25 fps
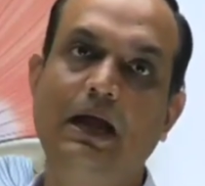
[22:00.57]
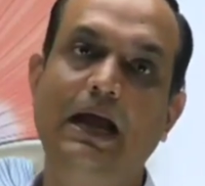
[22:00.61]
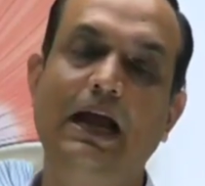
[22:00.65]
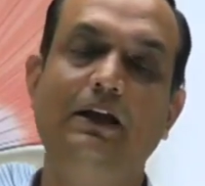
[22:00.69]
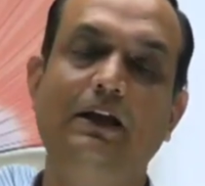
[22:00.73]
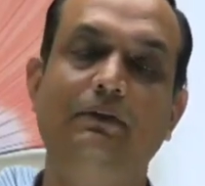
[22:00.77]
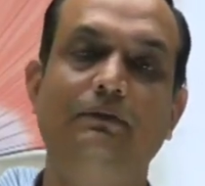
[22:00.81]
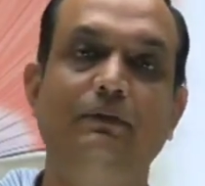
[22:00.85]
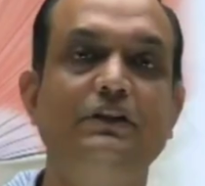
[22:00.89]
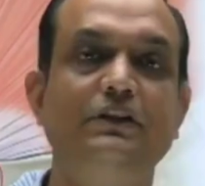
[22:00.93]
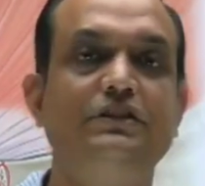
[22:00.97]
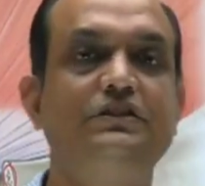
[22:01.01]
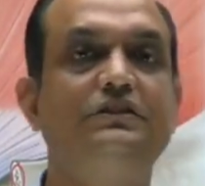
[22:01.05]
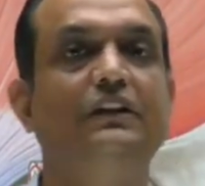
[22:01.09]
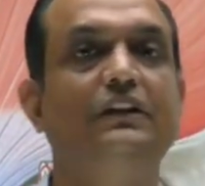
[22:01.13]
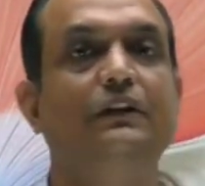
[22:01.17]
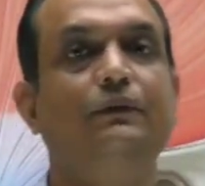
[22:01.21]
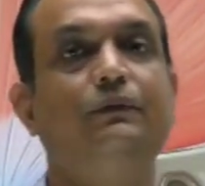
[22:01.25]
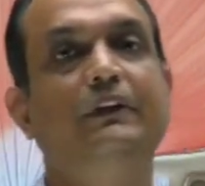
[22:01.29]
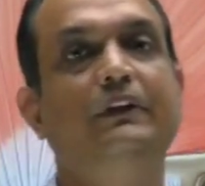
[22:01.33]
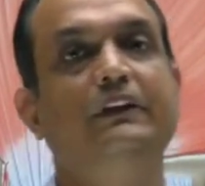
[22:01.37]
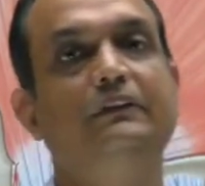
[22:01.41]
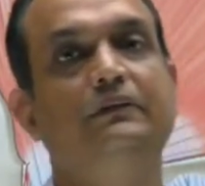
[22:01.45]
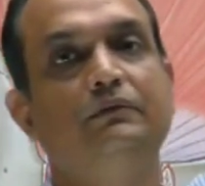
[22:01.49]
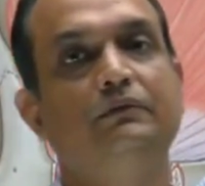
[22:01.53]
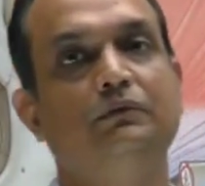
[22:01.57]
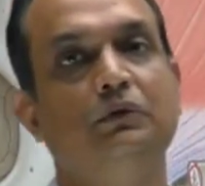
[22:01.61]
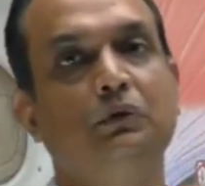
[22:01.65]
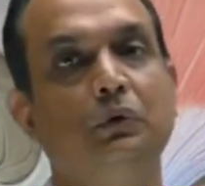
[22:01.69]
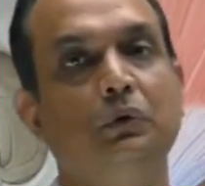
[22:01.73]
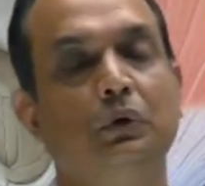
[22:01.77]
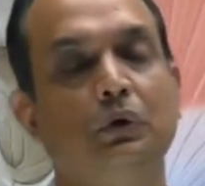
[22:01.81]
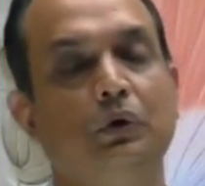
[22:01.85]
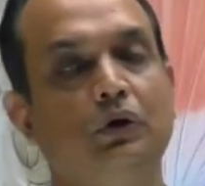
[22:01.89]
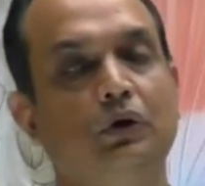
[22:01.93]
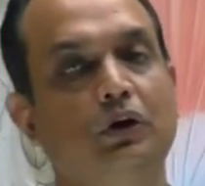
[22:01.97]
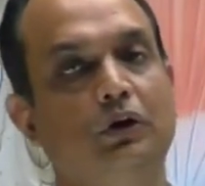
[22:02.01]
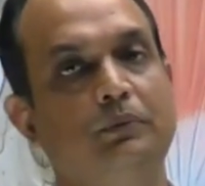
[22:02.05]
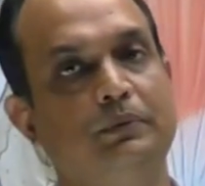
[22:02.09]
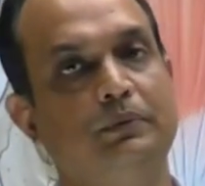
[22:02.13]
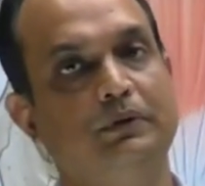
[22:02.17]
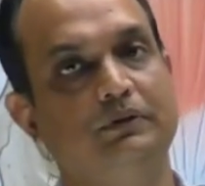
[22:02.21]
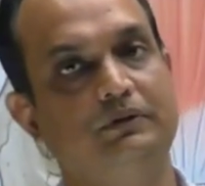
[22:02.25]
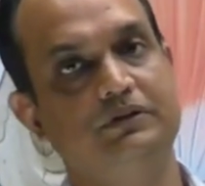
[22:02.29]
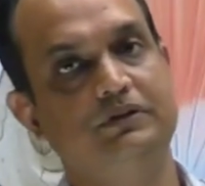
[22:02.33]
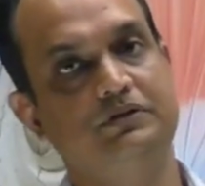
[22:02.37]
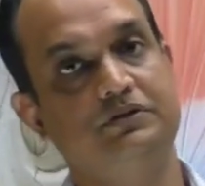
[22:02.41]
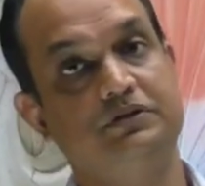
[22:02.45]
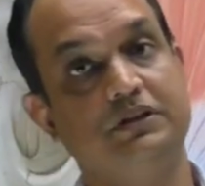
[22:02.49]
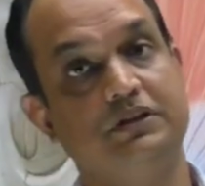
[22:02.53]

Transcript: And which surface of the coronoid process